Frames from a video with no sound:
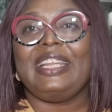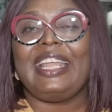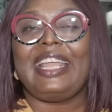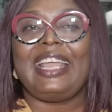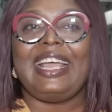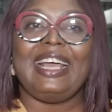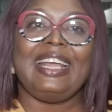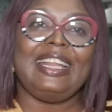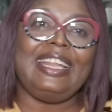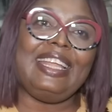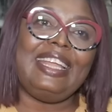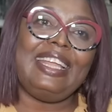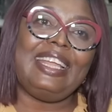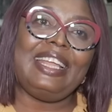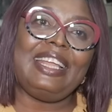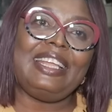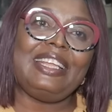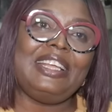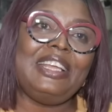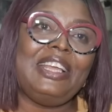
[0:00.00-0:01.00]

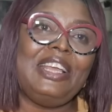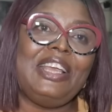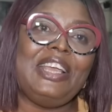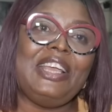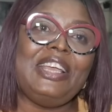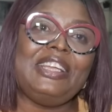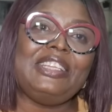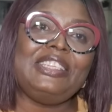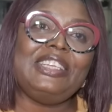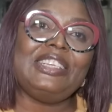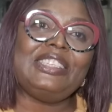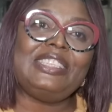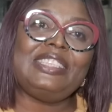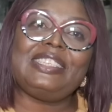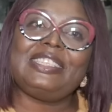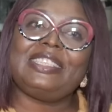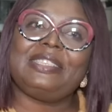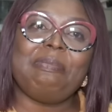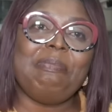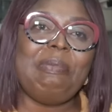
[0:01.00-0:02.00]
Nikade
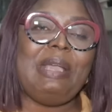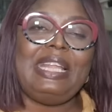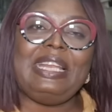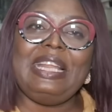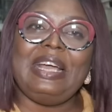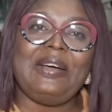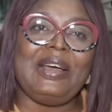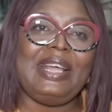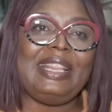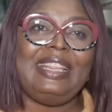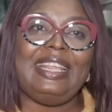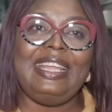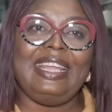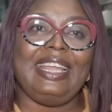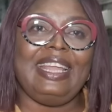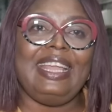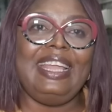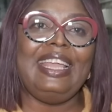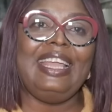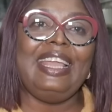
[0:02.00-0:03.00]
just made our
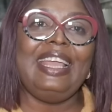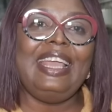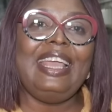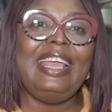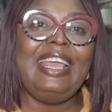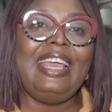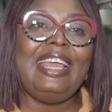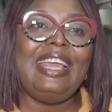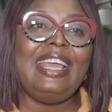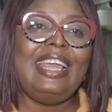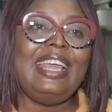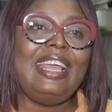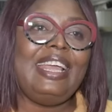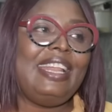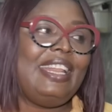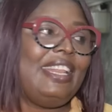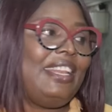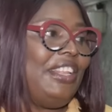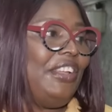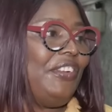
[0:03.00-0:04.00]
day.
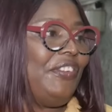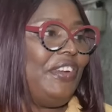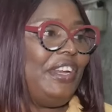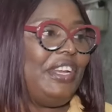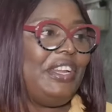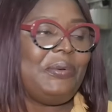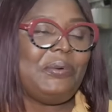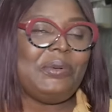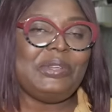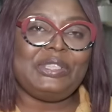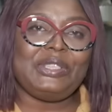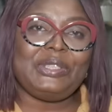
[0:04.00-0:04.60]
The reading was